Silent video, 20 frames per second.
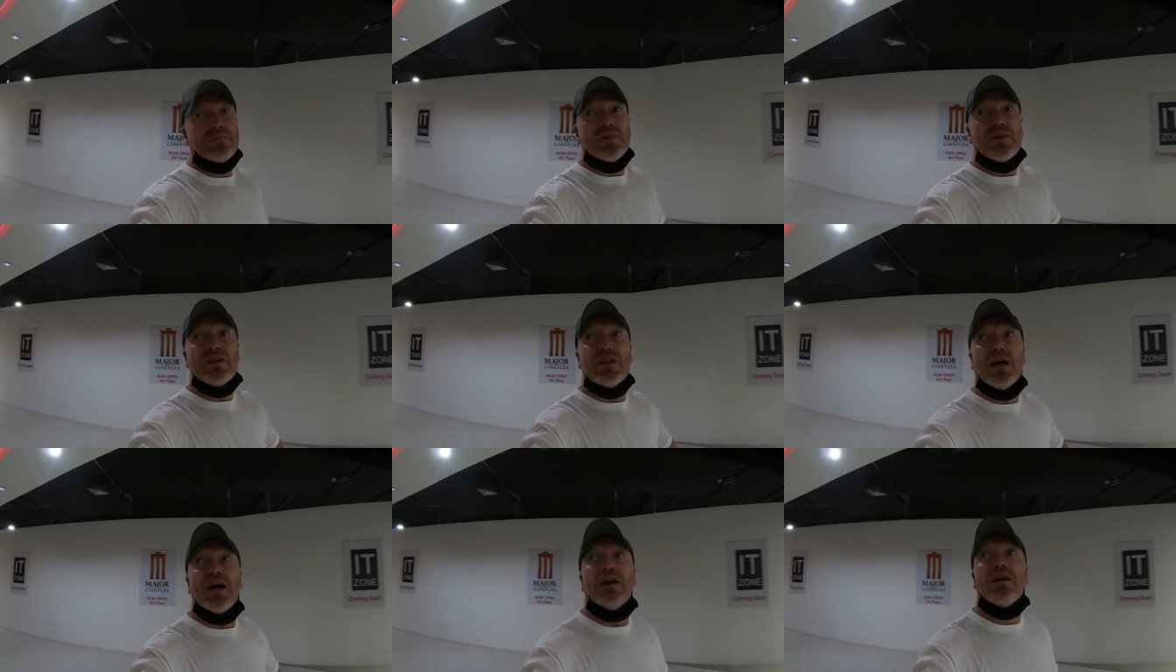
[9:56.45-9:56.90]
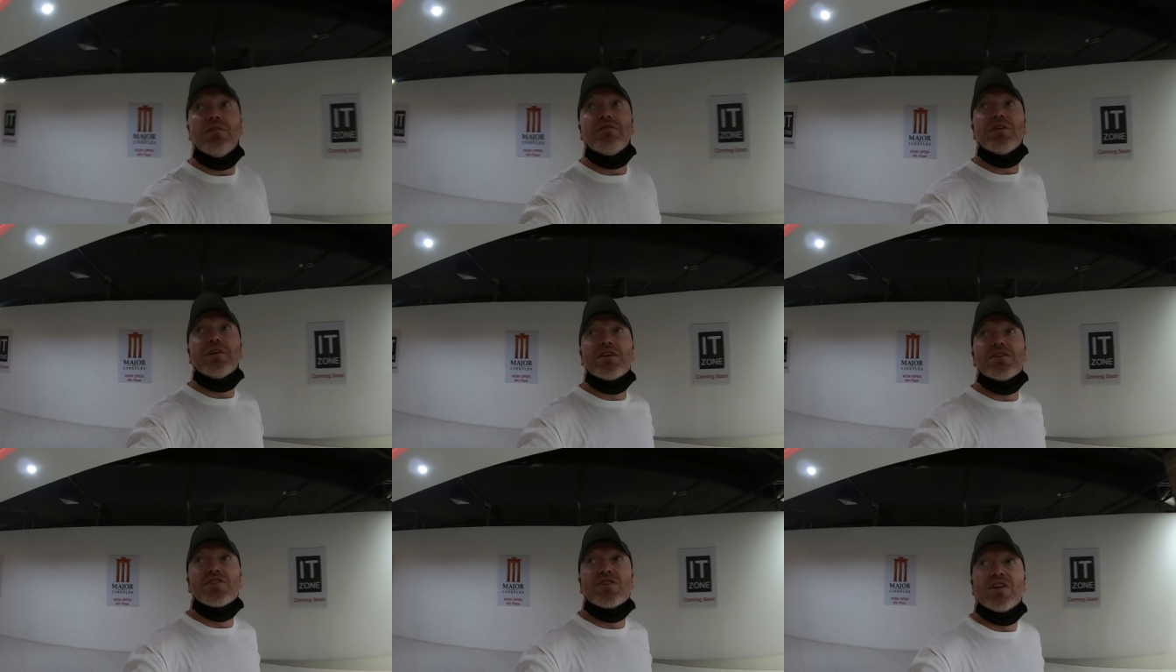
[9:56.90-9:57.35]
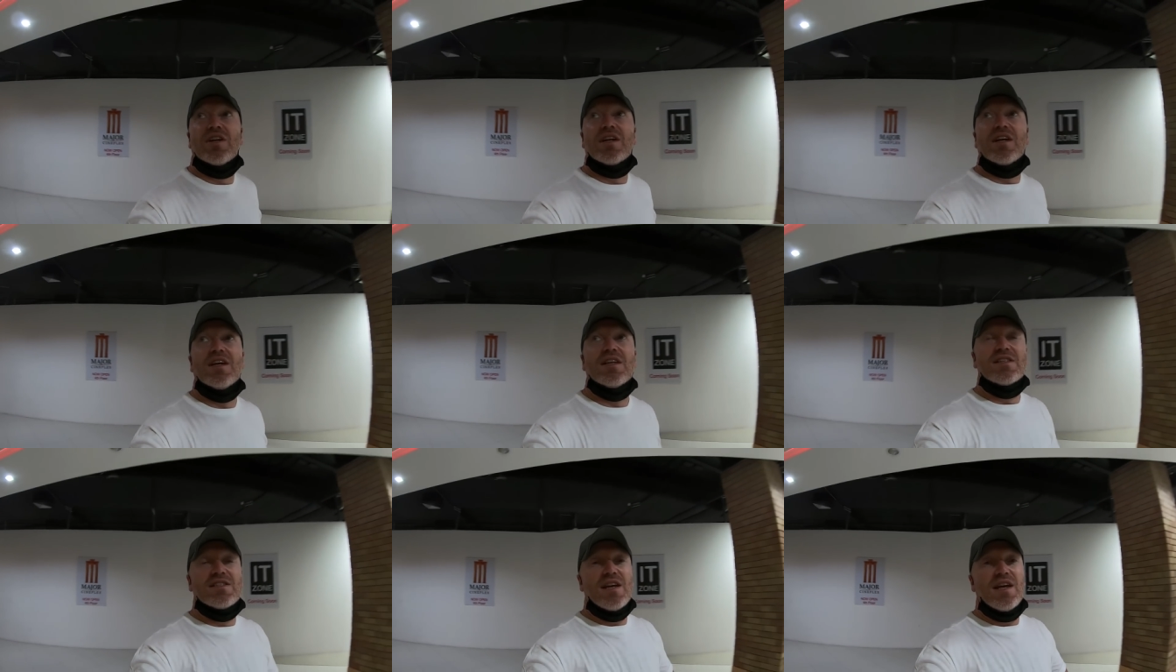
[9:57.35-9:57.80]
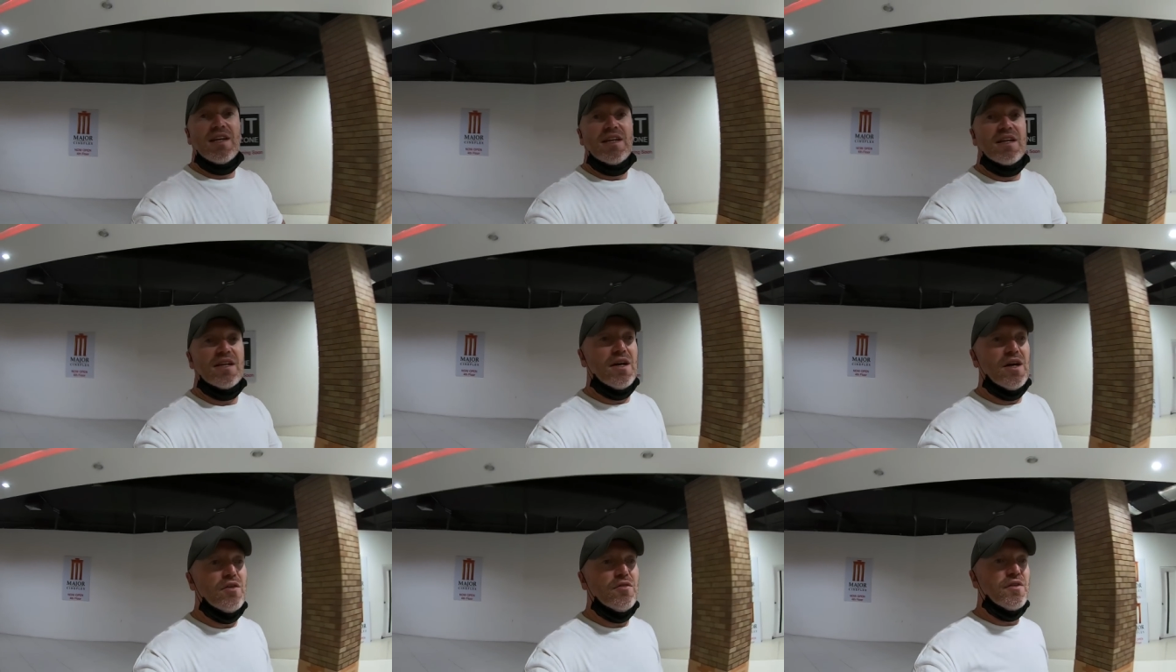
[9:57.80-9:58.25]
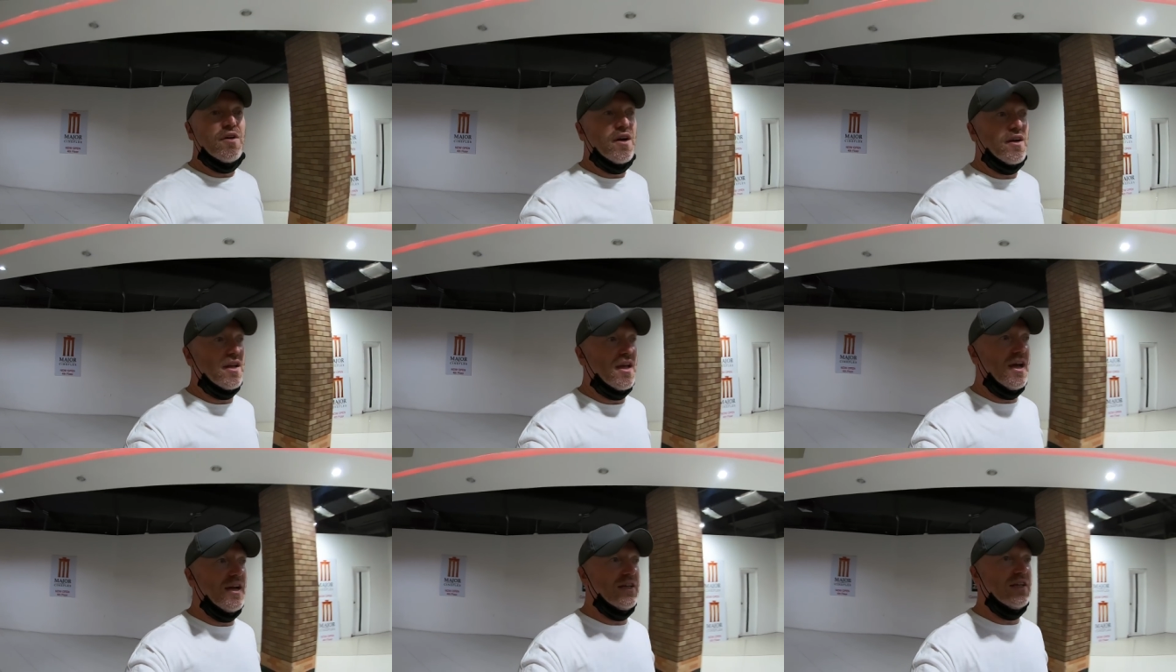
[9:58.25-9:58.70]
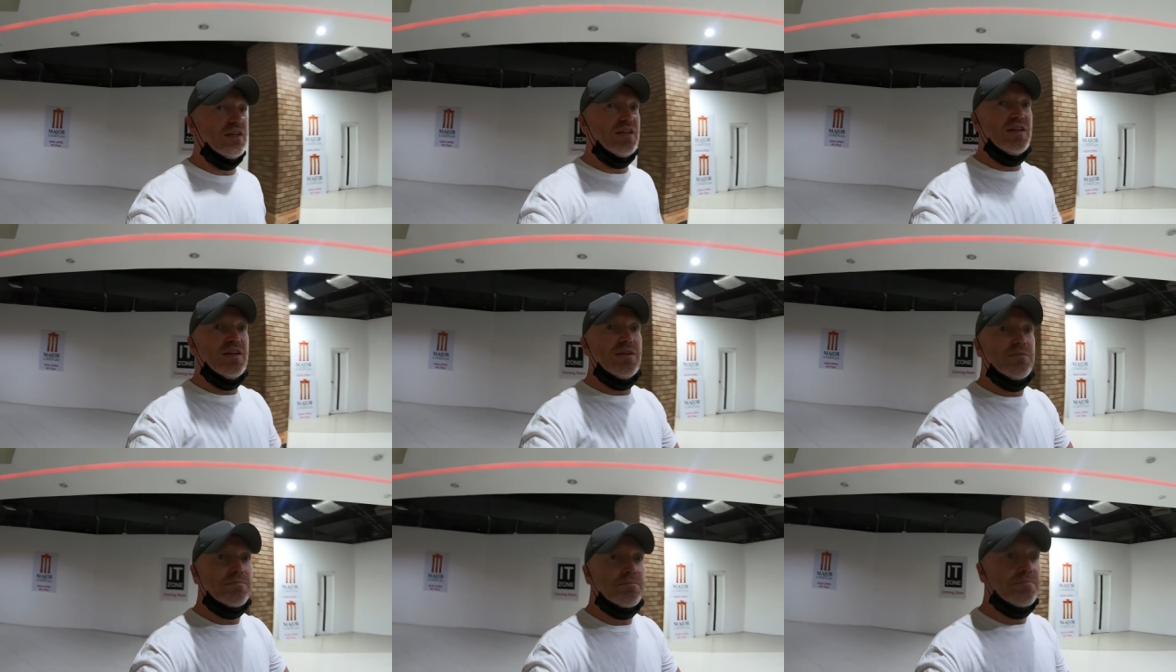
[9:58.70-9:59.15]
you know, I think it's going to get taken over again, isn't it.